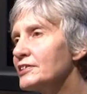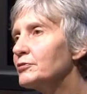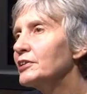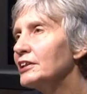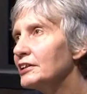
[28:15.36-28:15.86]
is a
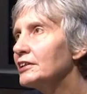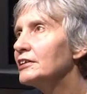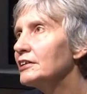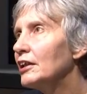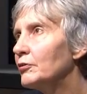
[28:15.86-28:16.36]

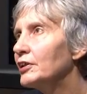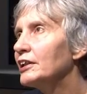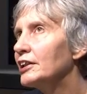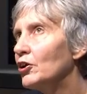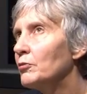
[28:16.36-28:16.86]
really
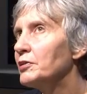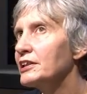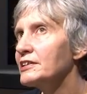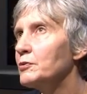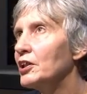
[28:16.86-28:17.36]

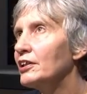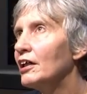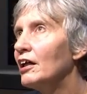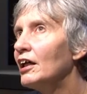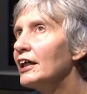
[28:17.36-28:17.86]
complex one.
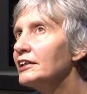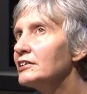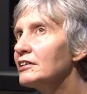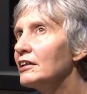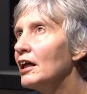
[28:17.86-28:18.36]

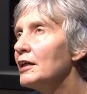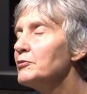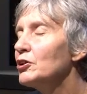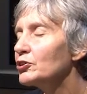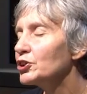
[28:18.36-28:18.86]
I'm
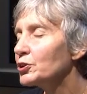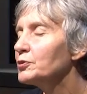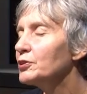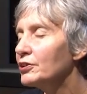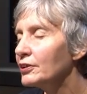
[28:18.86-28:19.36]
not
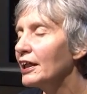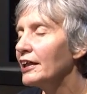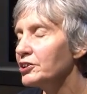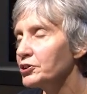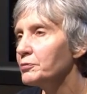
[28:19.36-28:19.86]
sure you
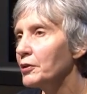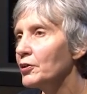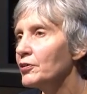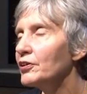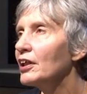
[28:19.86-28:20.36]
can do
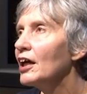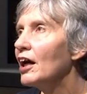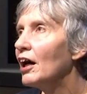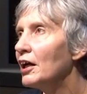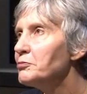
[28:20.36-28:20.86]
both.
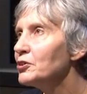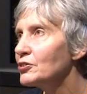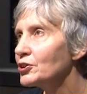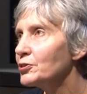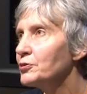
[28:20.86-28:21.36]
I'm
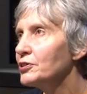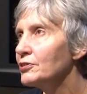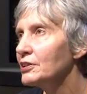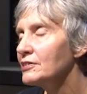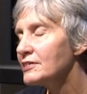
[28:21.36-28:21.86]
not sure
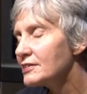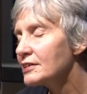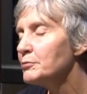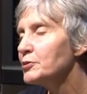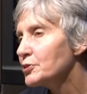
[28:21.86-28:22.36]
you can
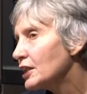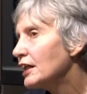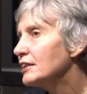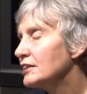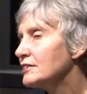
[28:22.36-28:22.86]

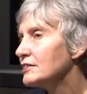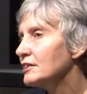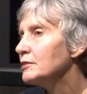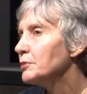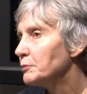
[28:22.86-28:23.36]

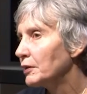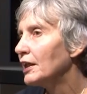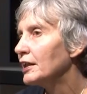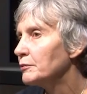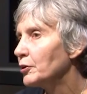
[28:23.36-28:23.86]
simultaneously be
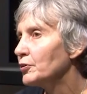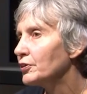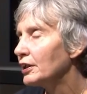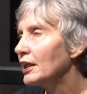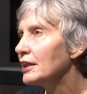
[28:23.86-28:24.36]
playing
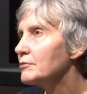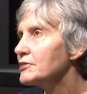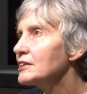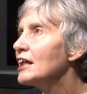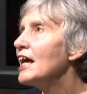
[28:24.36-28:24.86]
both
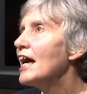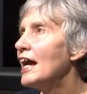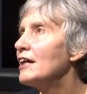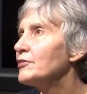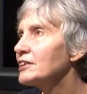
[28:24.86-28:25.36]
games.
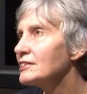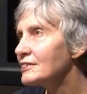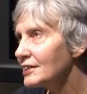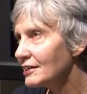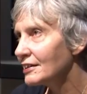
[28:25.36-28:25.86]
Having
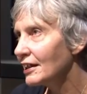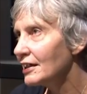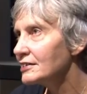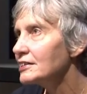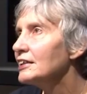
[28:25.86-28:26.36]
said
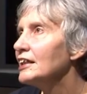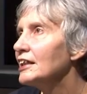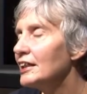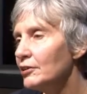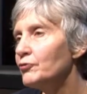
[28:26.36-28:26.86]
that,
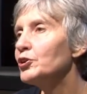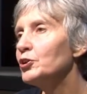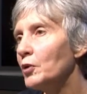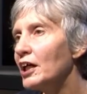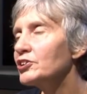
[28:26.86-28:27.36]
if
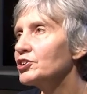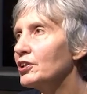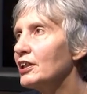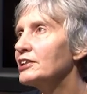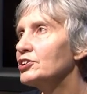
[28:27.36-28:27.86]
you are
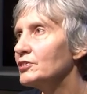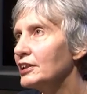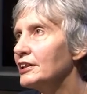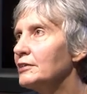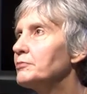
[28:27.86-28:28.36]
trying to
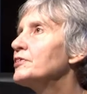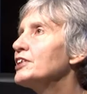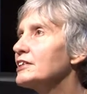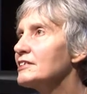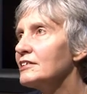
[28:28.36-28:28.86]
keep
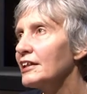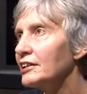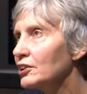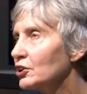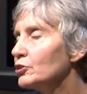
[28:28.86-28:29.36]
things like
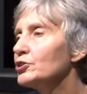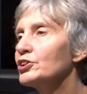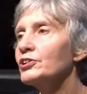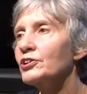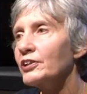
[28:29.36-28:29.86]

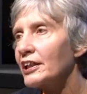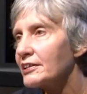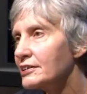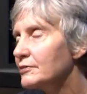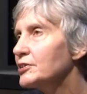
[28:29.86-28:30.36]
inclusion,
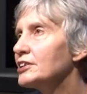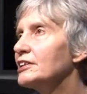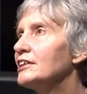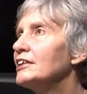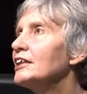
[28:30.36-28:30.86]

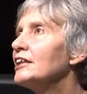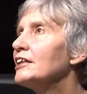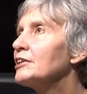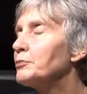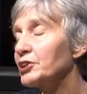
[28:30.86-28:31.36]
creativity,
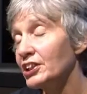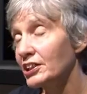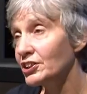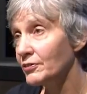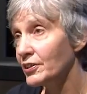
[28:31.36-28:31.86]
the
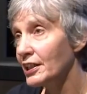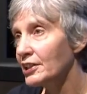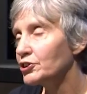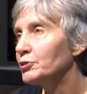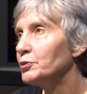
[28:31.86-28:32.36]
protection of the
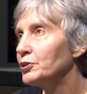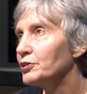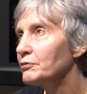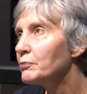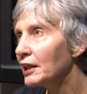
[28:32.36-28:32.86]
natural world
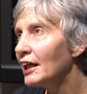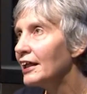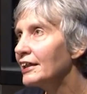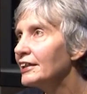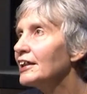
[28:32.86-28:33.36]
in
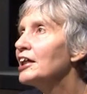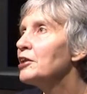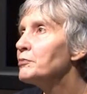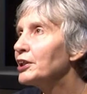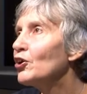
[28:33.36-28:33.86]
play,
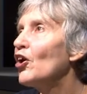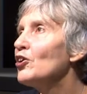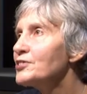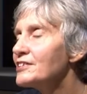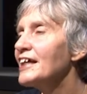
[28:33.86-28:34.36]

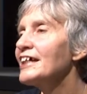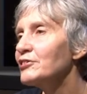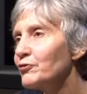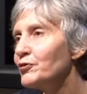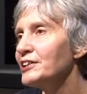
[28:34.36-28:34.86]
because that
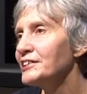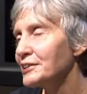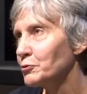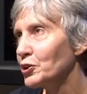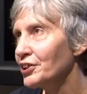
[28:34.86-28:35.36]

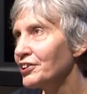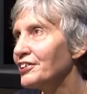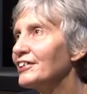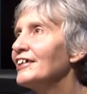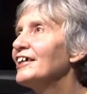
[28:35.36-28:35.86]
fits with